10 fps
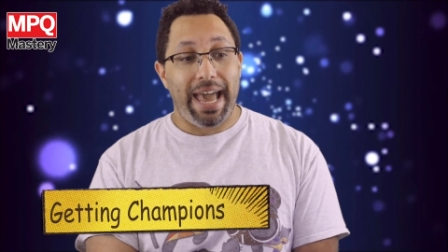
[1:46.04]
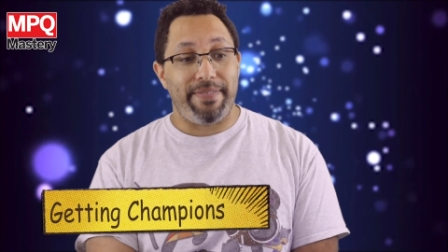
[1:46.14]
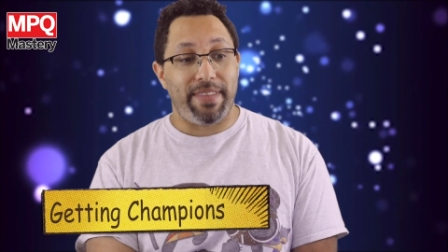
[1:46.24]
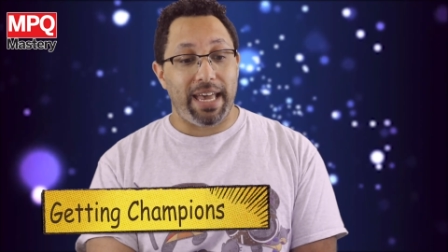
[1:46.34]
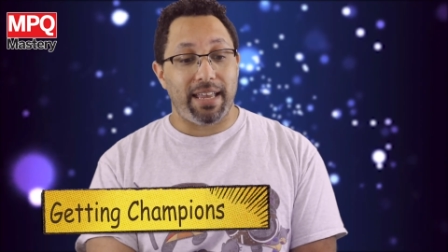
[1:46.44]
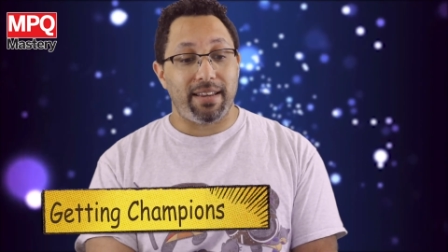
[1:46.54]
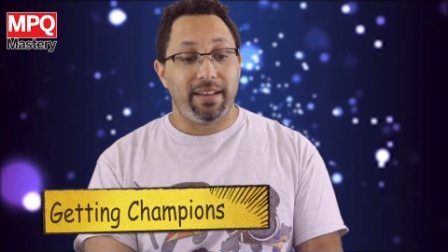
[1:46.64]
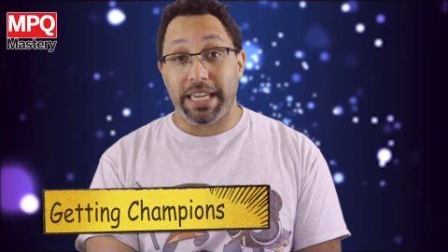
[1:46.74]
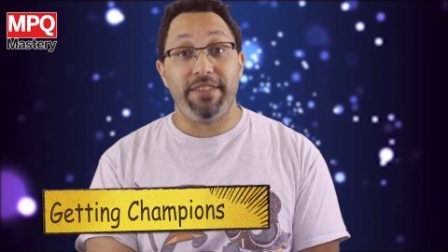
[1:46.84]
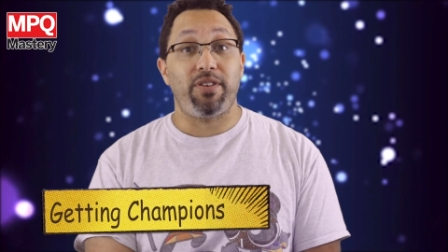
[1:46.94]
And then,
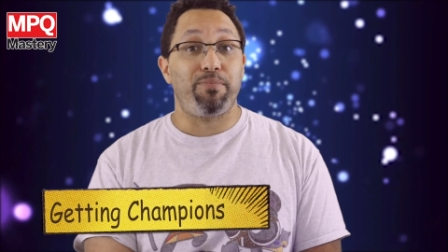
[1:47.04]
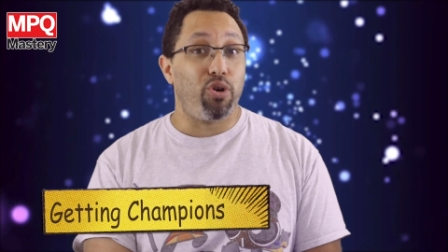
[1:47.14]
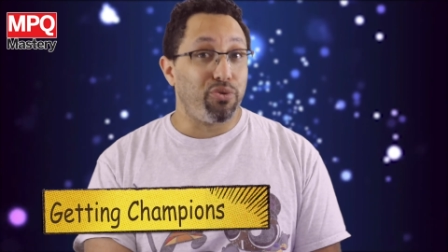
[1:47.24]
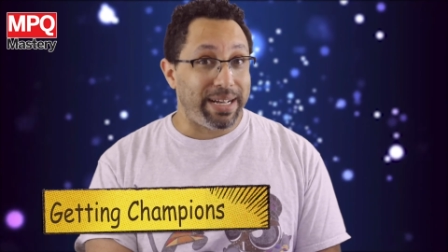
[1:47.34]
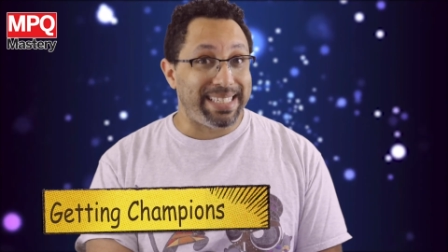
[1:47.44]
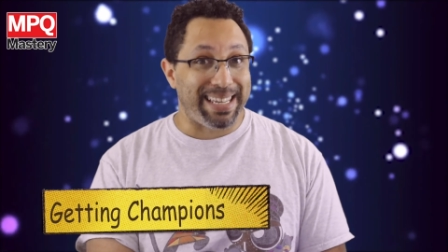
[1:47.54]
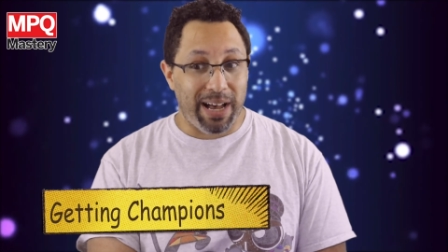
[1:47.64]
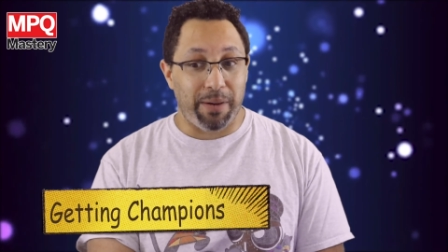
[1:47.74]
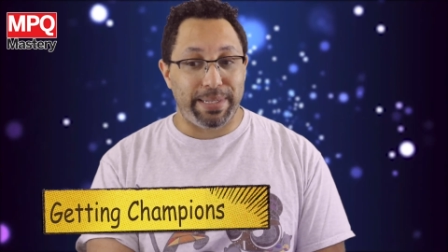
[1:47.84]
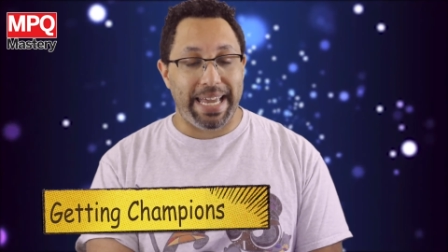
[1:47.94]
even more recent
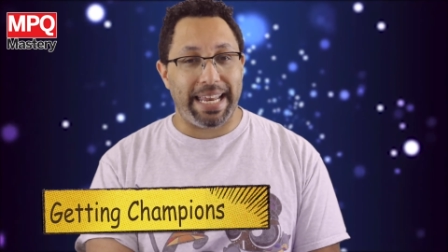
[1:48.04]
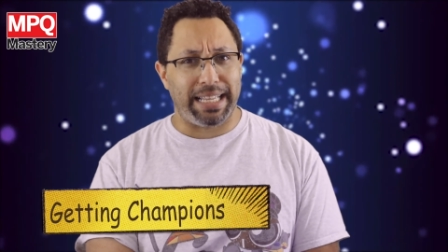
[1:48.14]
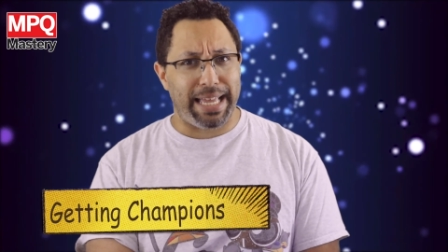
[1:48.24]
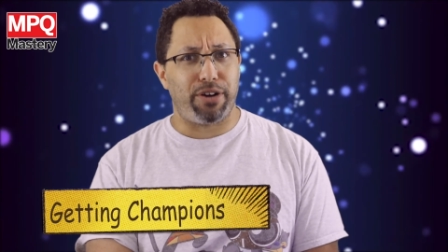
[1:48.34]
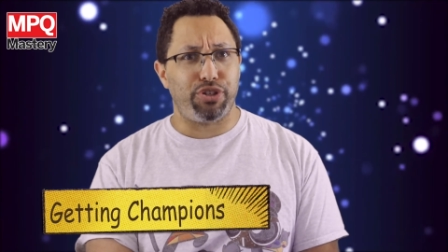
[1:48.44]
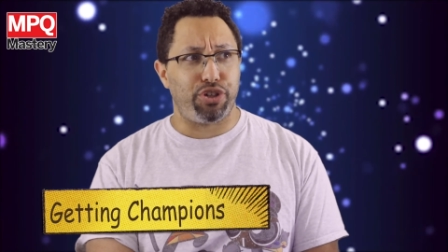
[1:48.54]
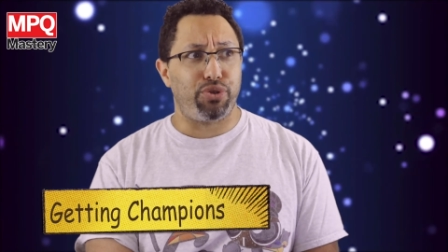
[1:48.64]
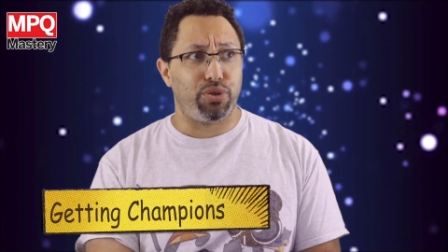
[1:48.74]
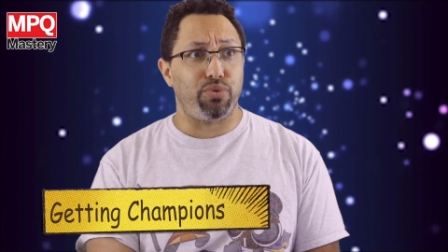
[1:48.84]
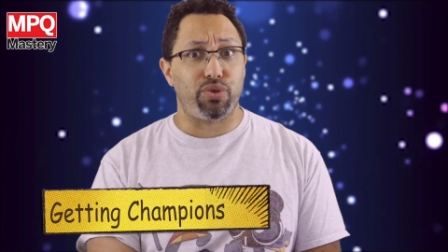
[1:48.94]
update allowed you
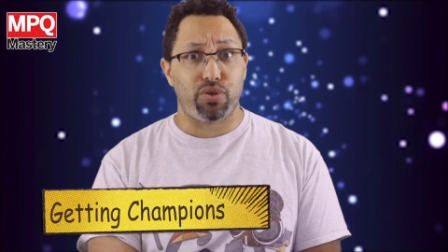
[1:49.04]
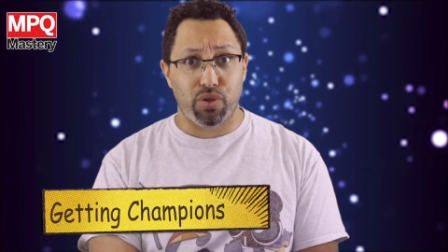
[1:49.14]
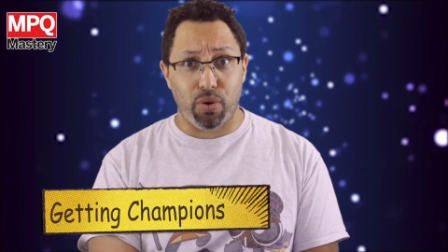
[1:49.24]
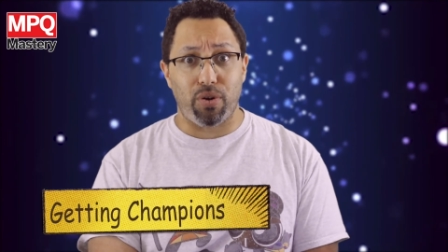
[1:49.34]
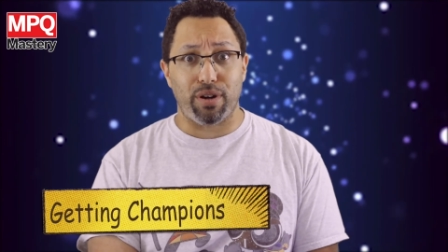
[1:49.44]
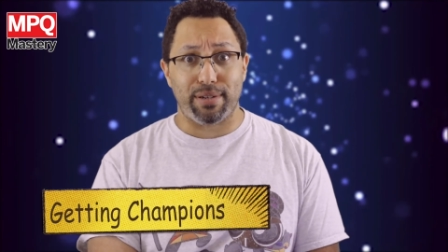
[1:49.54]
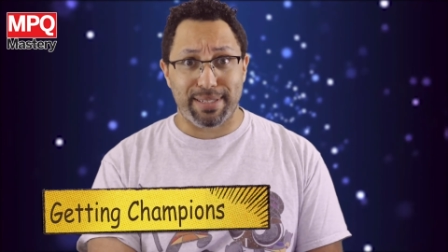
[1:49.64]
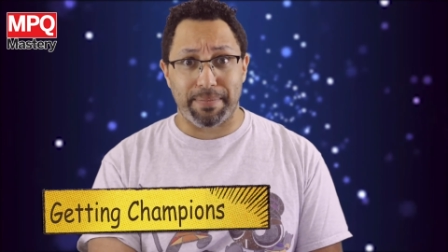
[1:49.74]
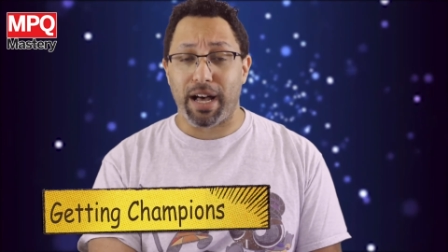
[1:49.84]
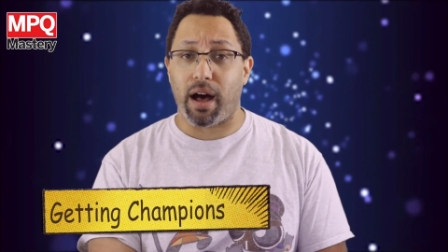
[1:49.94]
to store
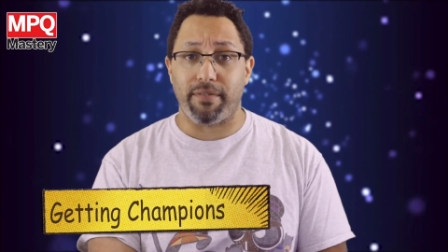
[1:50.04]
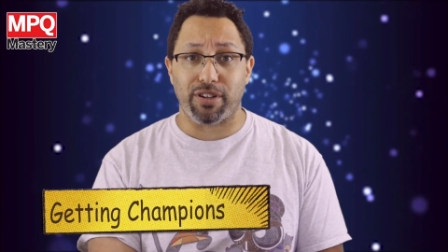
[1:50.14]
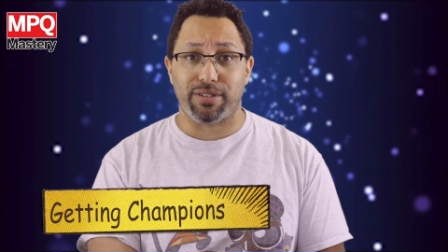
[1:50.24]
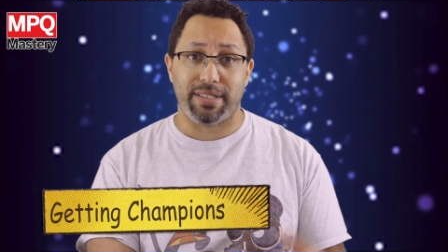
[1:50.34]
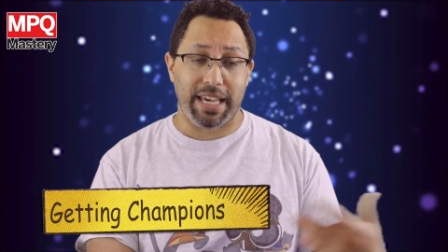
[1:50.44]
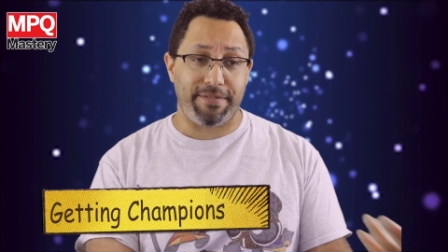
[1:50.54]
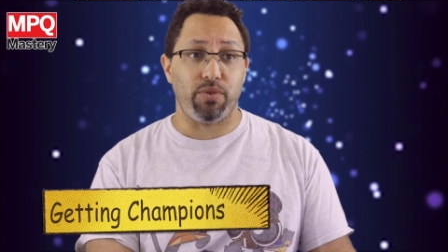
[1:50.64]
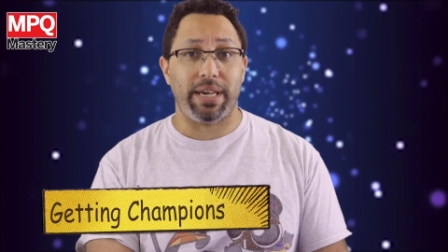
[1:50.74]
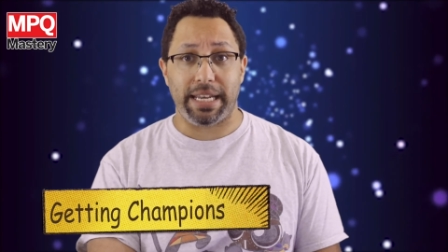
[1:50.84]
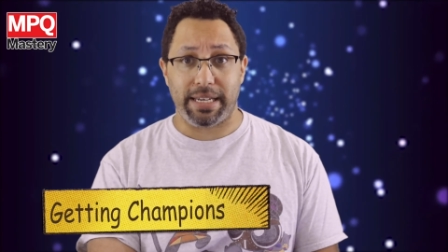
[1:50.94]
some covers members if
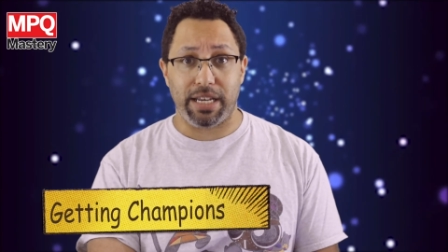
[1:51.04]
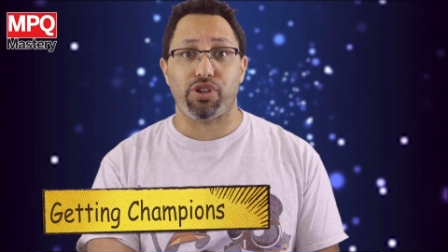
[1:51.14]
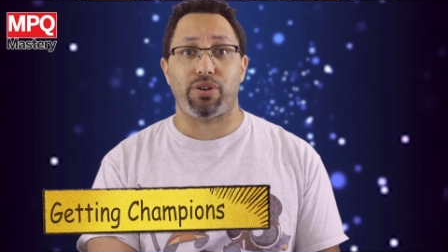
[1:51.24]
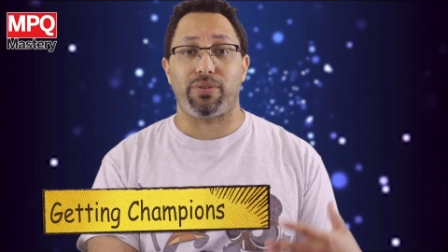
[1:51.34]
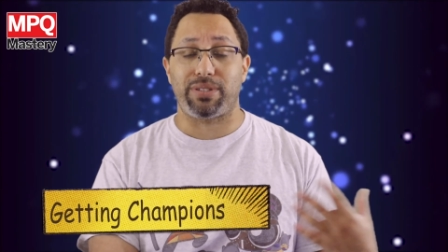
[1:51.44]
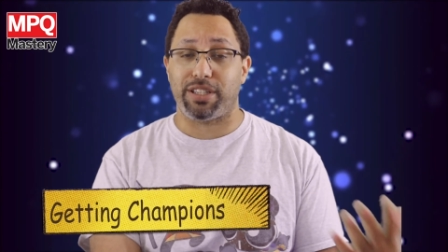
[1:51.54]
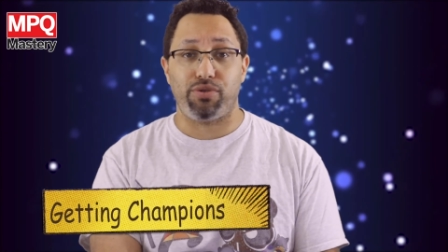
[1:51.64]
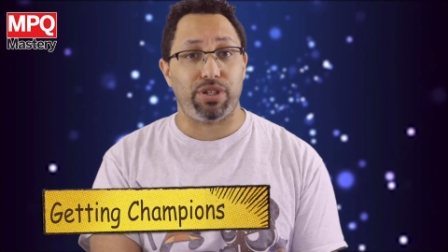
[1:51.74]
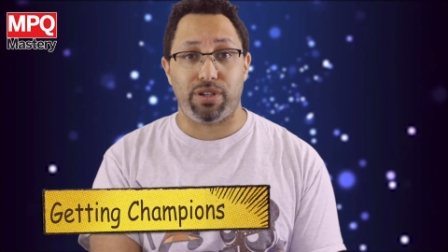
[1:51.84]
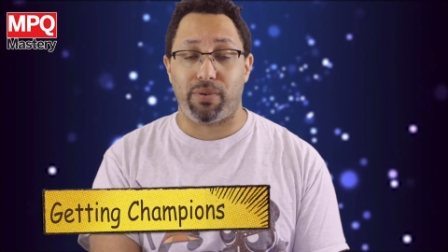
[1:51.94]
you get additionals and
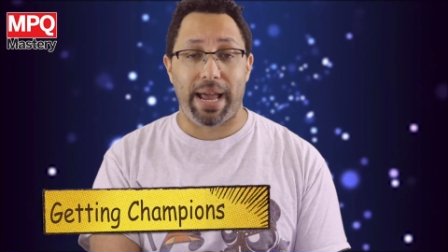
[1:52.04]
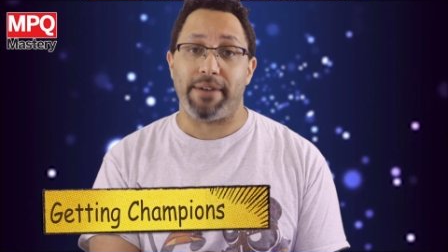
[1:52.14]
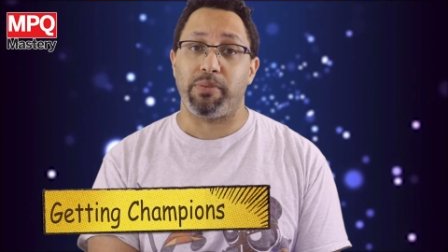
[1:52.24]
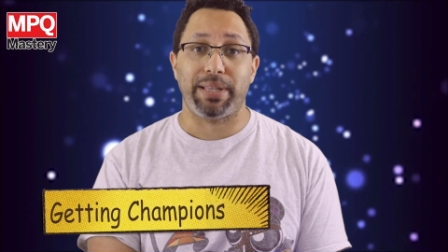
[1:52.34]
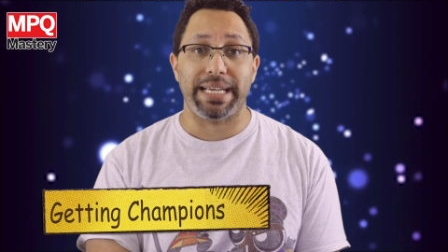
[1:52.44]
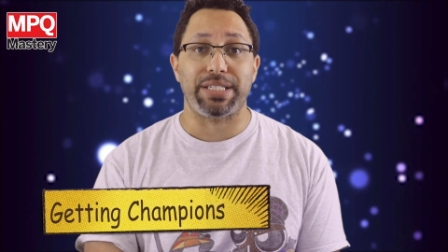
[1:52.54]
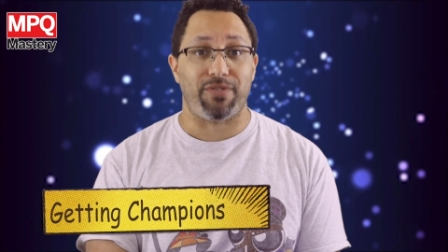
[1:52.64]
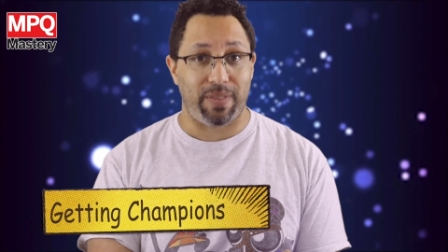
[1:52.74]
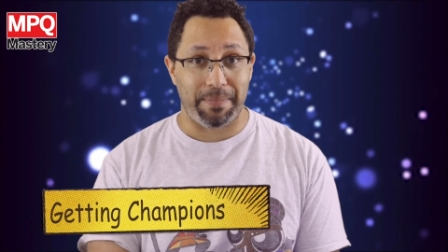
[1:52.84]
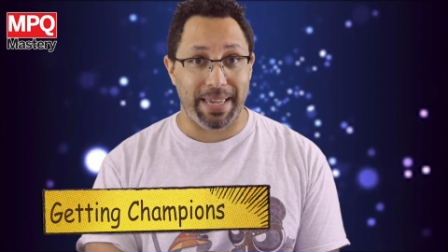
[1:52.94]
you just don't have a place
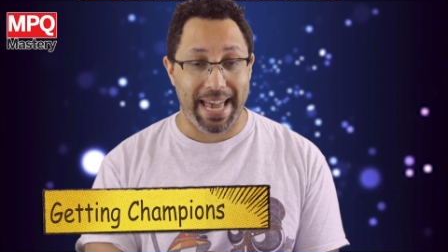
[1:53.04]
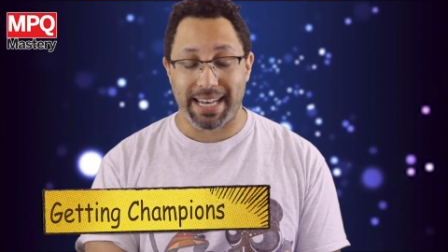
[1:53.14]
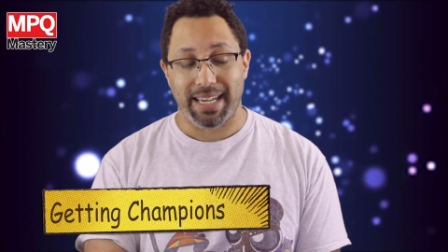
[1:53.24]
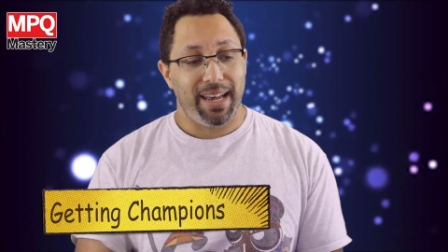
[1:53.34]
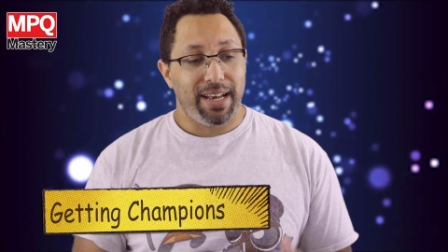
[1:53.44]
for them yet.